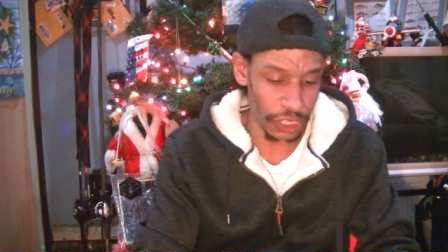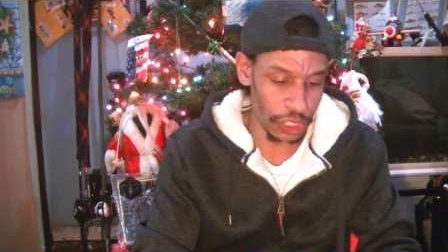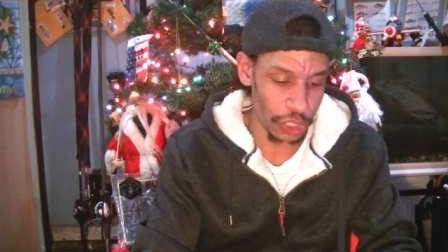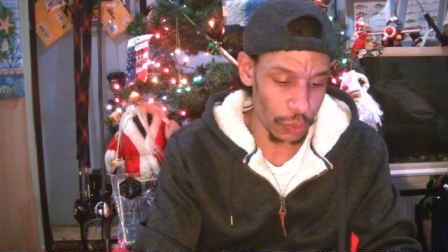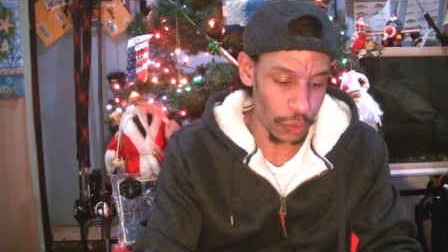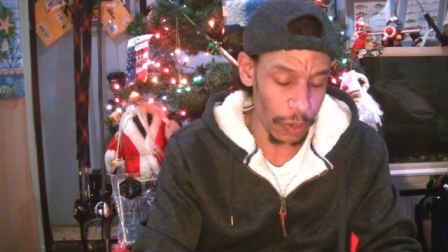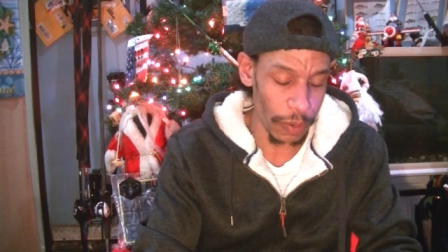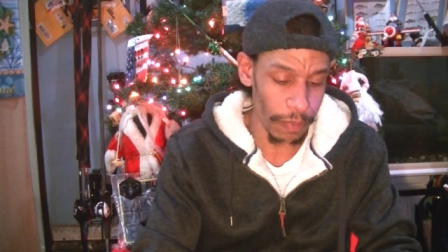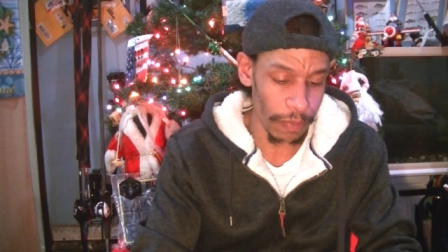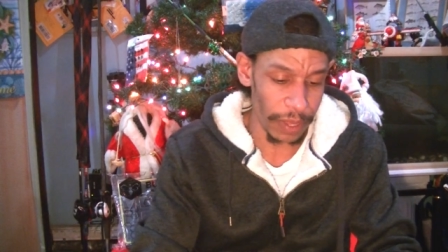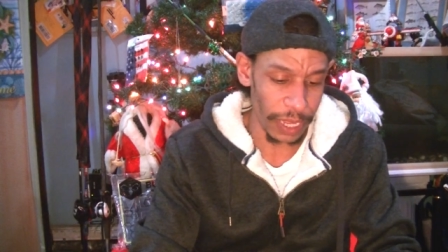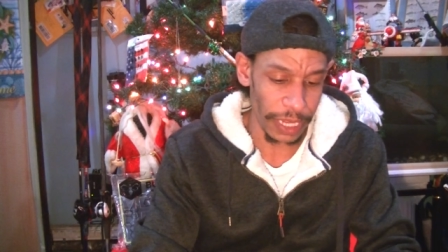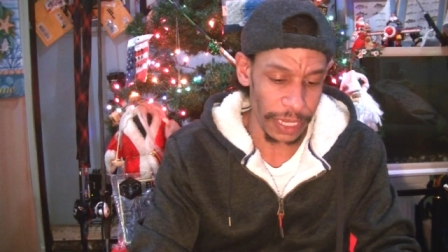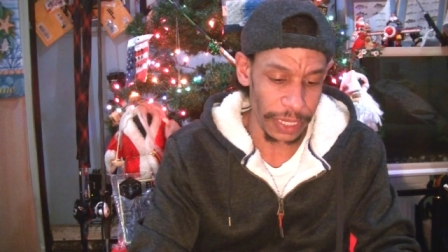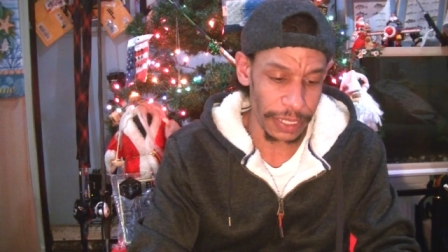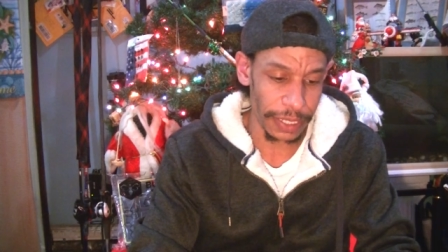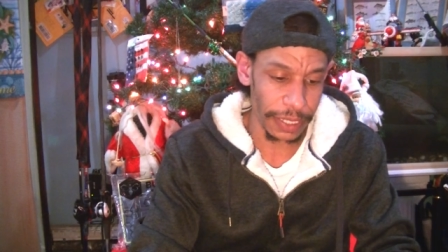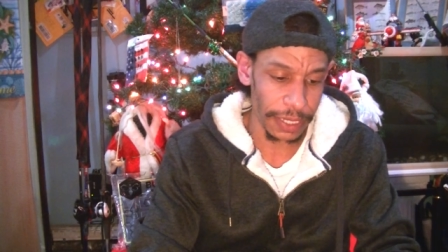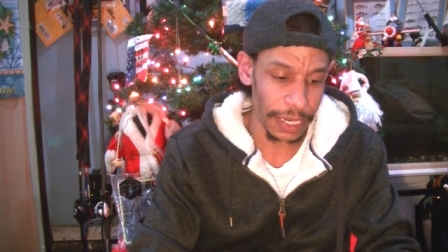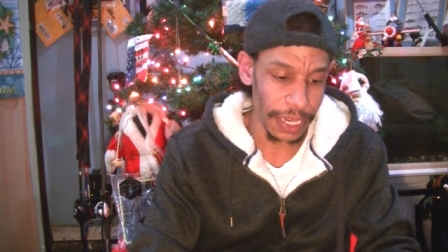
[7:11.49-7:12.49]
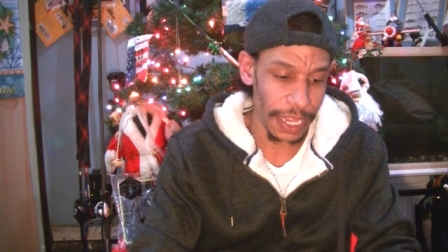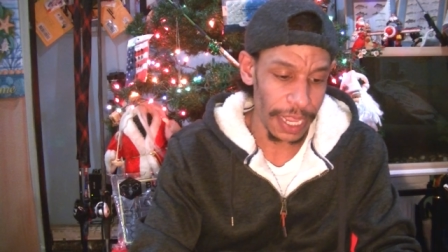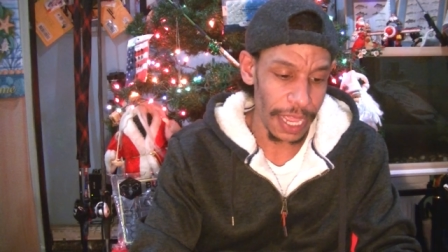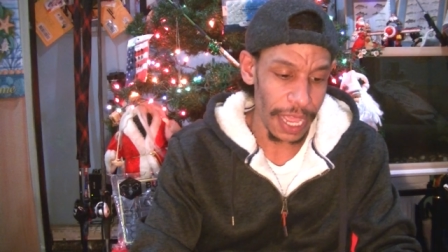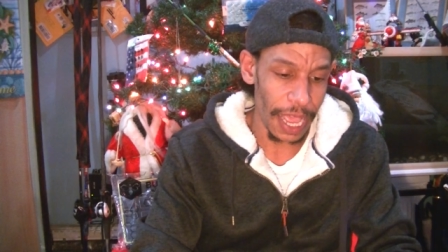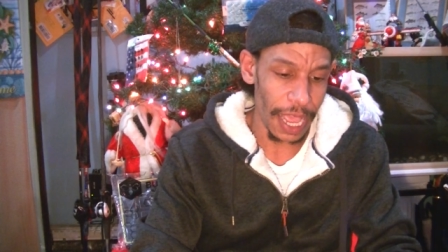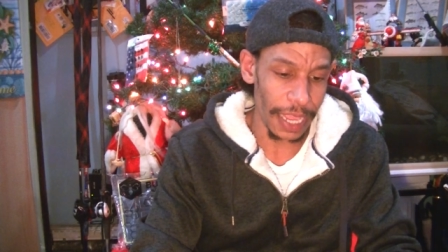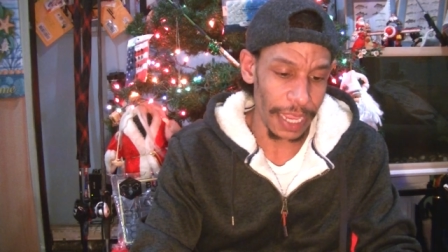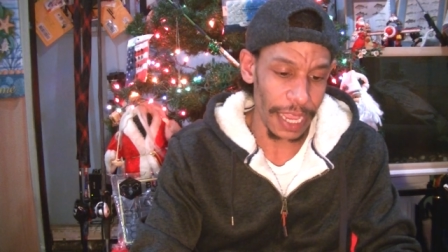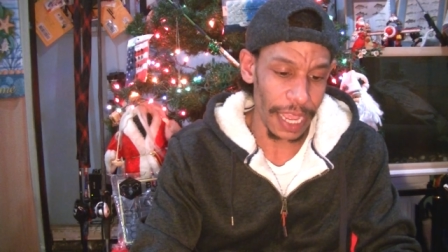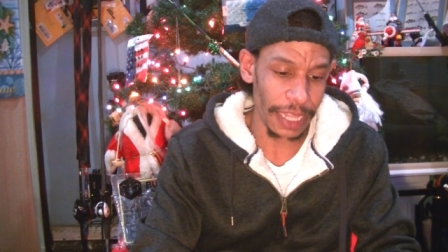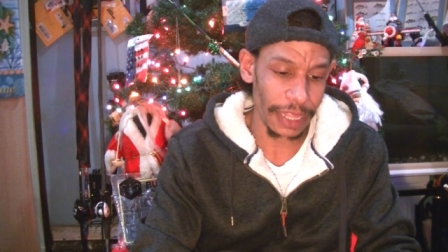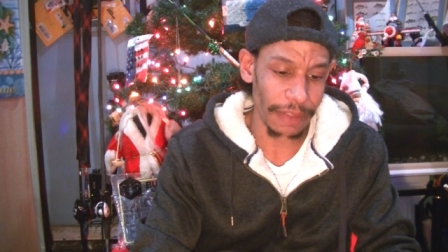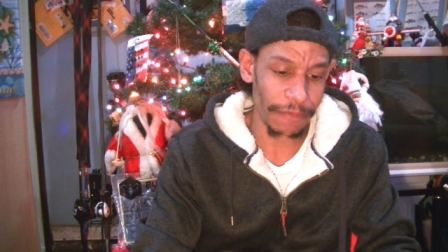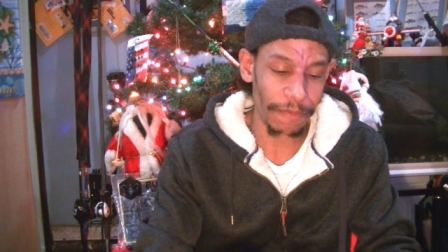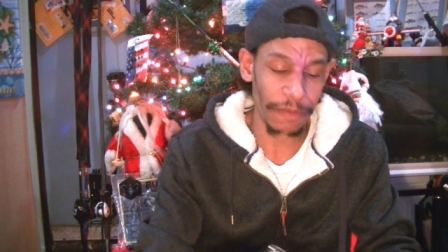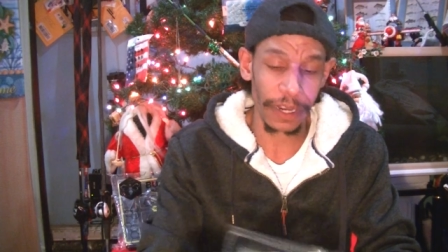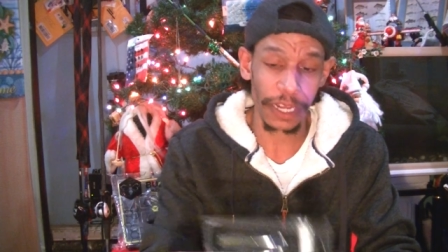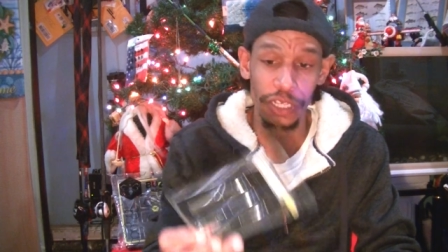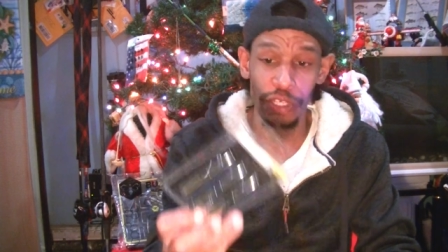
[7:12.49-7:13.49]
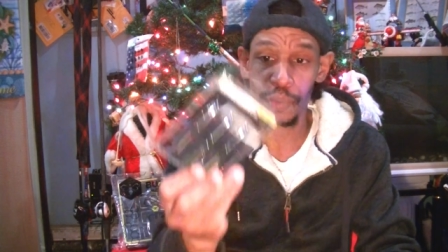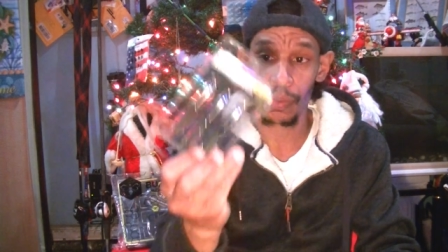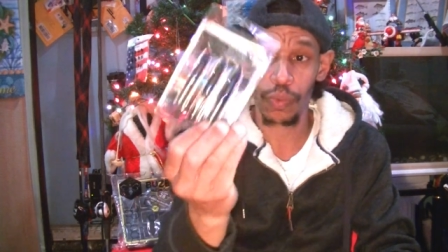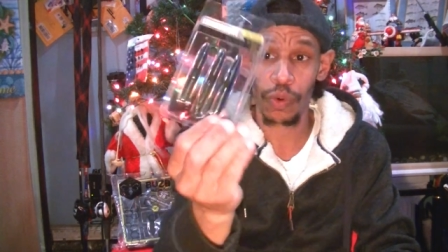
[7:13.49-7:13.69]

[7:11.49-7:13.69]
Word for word: swim baits, I got the finesse